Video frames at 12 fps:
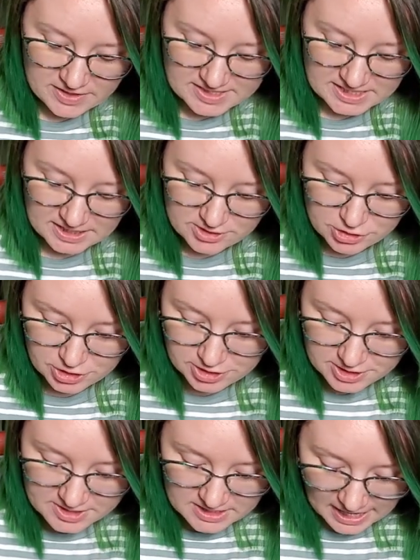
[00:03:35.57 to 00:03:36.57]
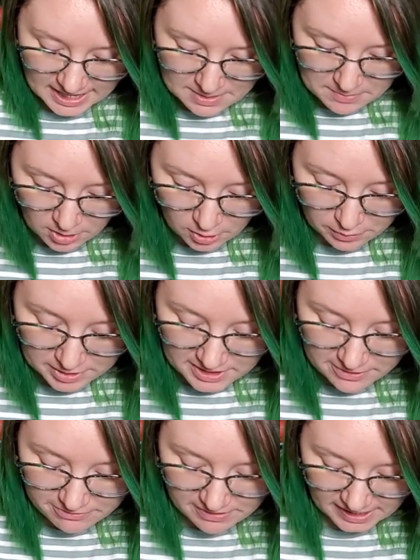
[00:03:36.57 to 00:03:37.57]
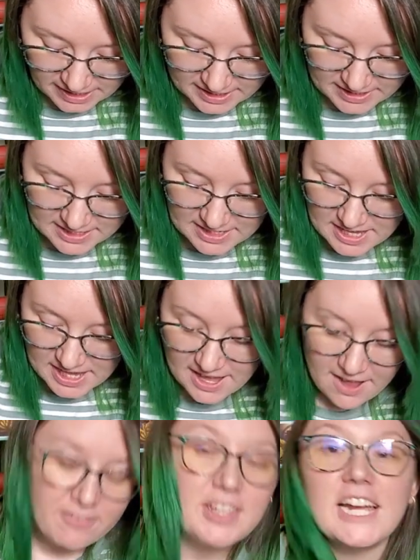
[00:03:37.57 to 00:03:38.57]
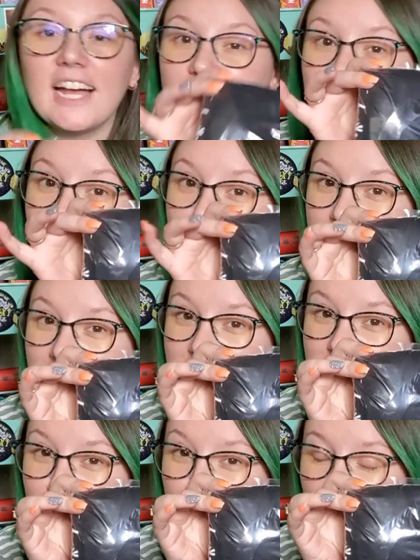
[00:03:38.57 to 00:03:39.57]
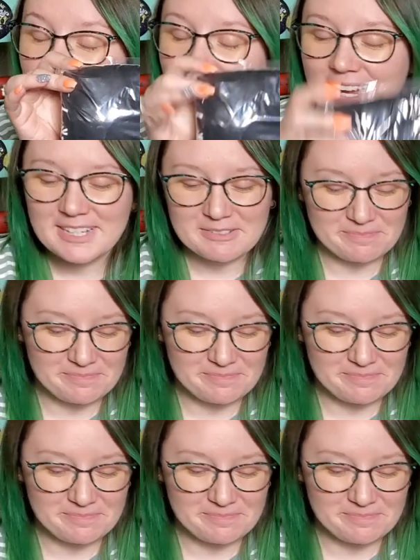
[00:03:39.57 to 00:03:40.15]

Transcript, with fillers: the t-shirt. I'm already a fan of the color because it's black.